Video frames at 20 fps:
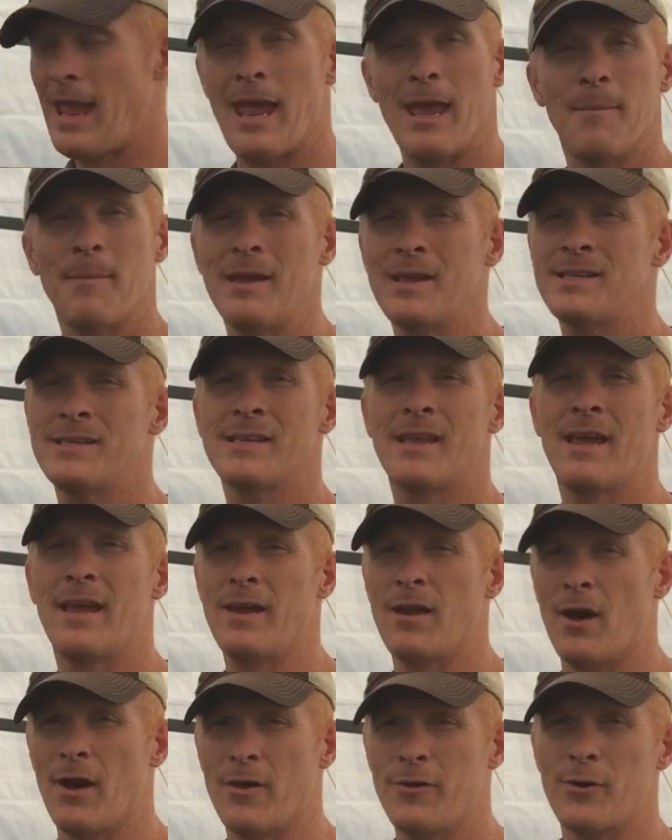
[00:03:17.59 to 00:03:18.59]
Hammocks
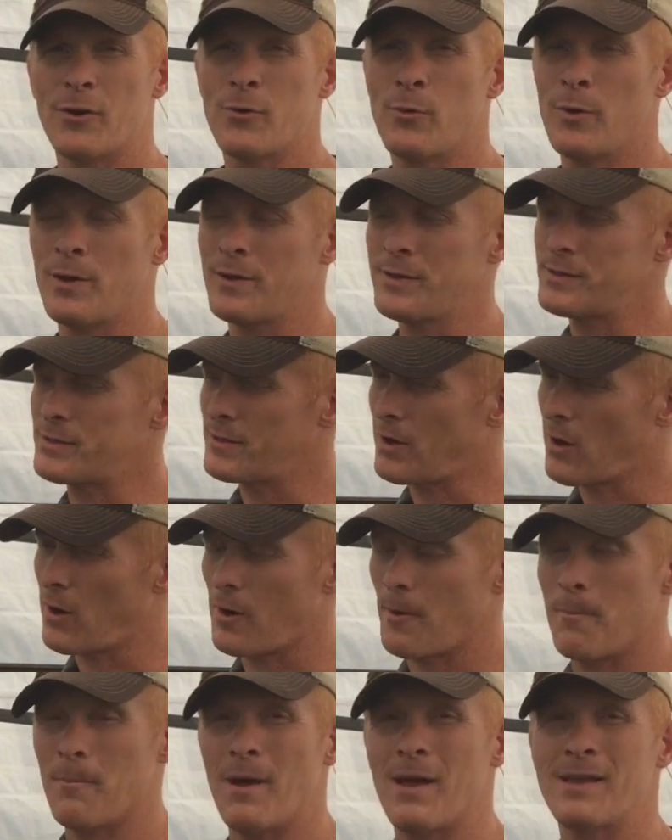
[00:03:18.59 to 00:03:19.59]
and underquilts
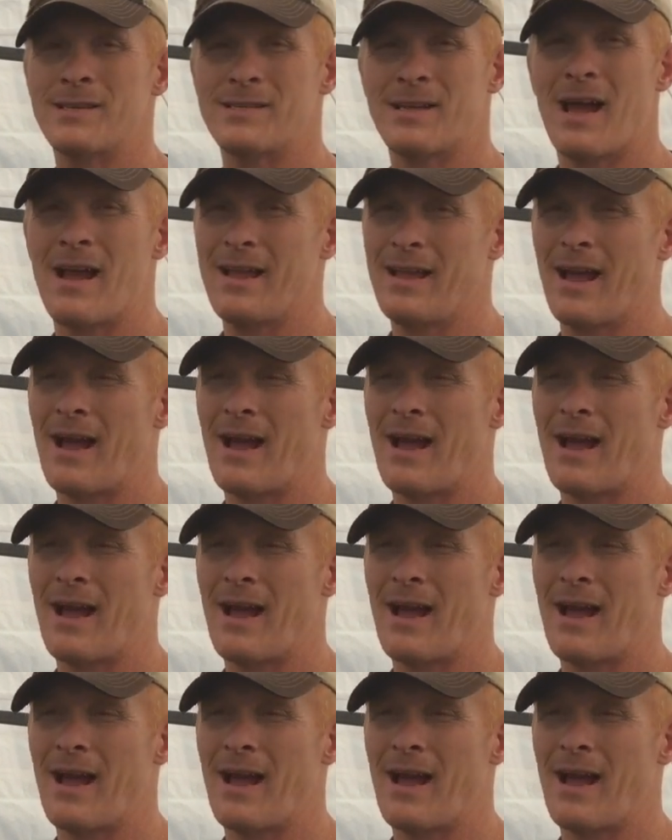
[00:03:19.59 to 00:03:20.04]
are a must.